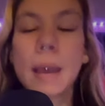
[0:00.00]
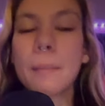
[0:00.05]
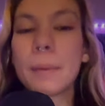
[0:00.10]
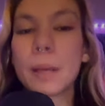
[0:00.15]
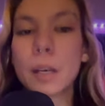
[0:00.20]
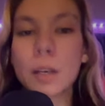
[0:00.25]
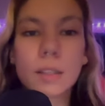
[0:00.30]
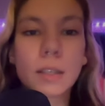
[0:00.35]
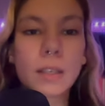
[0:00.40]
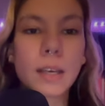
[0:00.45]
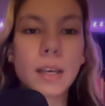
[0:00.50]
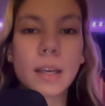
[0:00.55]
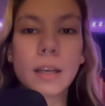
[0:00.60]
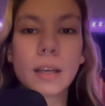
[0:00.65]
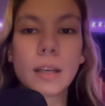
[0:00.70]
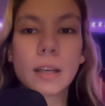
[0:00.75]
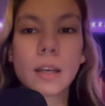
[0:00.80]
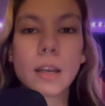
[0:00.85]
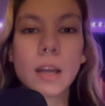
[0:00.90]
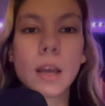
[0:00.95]
Because
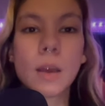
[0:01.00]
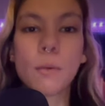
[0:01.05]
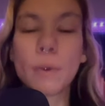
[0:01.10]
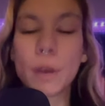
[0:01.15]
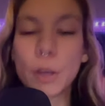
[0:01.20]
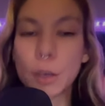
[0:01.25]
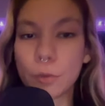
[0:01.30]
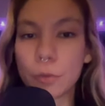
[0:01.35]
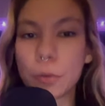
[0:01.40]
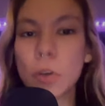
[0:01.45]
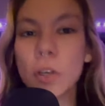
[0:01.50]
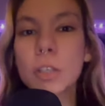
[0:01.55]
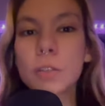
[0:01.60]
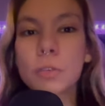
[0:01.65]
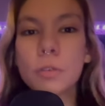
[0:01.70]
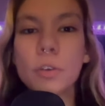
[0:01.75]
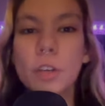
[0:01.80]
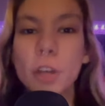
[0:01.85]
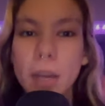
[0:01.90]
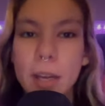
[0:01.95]
again, where your focus
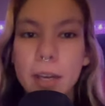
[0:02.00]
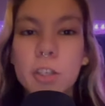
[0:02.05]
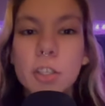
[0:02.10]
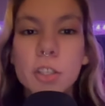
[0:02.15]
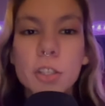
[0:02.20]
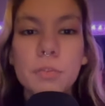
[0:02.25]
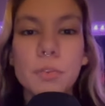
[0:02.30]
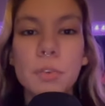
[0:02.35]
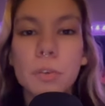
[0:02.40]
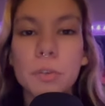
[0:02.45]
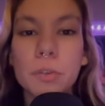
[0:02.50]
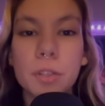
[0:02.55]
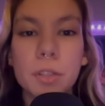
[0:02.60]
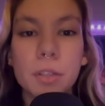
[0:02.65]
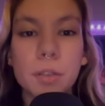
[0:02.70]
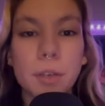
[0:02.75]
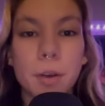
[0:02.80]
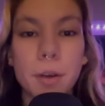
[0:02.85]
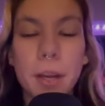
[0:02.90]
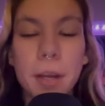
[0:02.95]
goes, your energies flows,
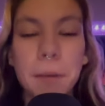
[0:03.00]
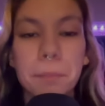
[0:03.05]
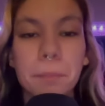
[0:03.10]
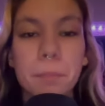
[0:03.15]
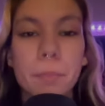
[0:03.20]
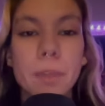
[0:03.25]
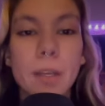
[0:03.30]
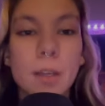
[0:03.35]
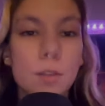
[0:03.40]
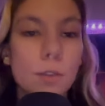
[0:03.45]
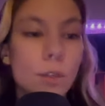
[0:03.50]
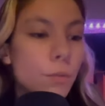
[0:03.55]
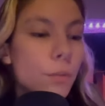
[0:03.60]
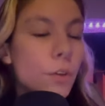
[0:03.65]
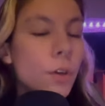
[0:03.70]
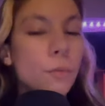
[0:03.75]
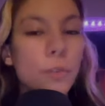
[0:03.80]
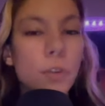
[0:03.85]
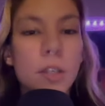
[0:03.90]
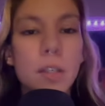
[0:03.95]
all right? So if
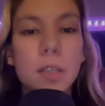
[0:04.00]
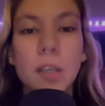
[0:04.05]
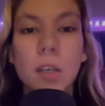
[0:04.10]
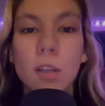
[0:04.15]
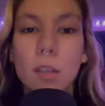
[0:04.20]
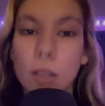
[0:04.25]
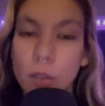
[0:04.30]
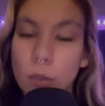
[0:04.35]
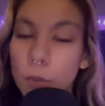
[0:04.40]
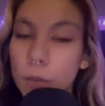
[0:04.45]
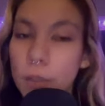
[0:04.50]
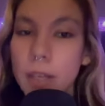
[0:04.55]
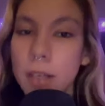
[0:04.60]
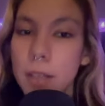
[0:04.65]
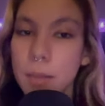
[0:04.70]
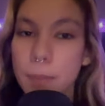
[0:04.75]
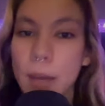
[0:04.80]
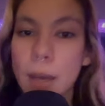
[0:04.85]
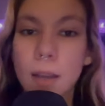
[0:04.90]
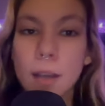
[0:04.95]
you're focusing on a no
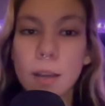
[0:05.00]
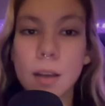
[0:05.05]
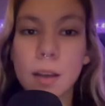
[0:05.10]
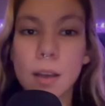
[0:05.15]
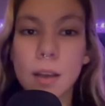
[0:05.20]
text bag,